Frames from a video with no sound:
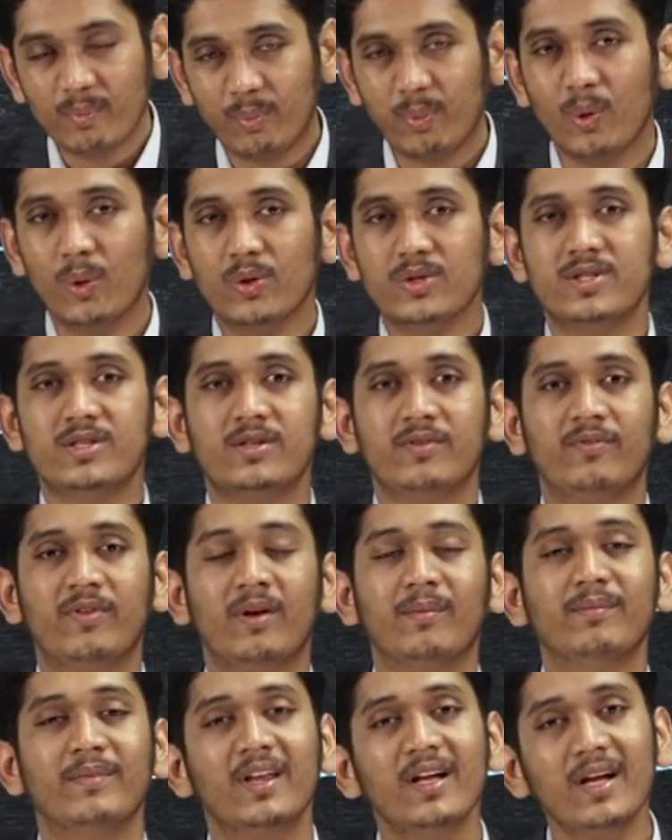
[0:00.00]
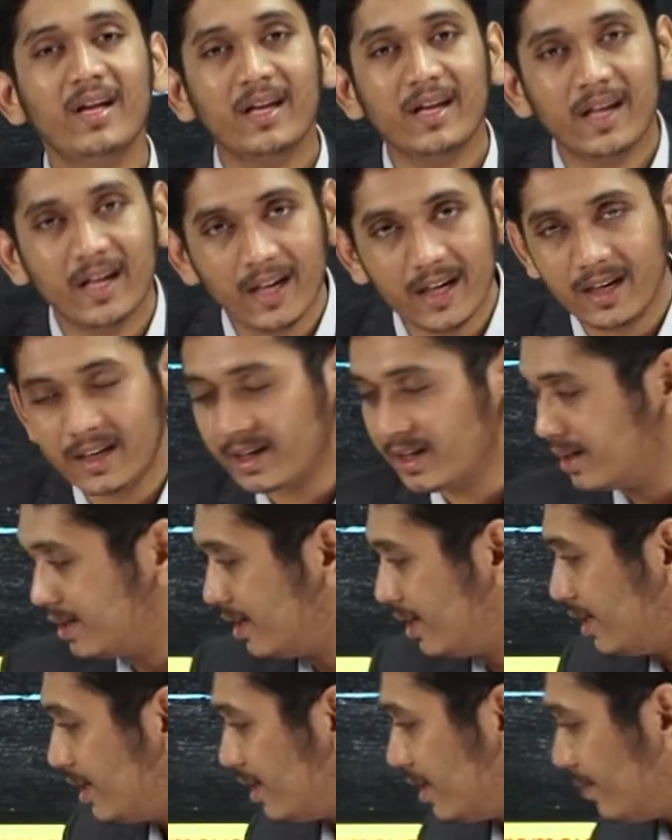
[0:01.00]
post from the
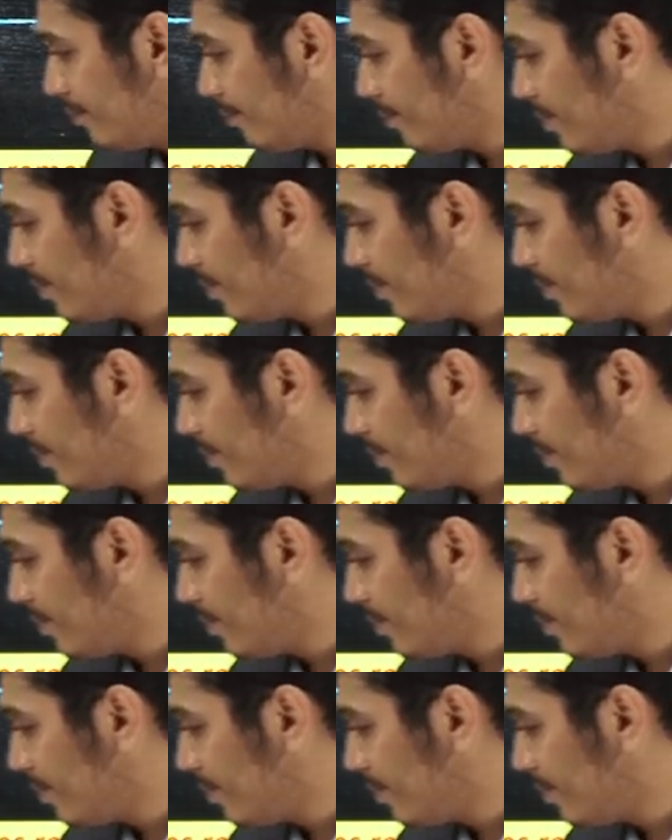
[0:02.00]
internet?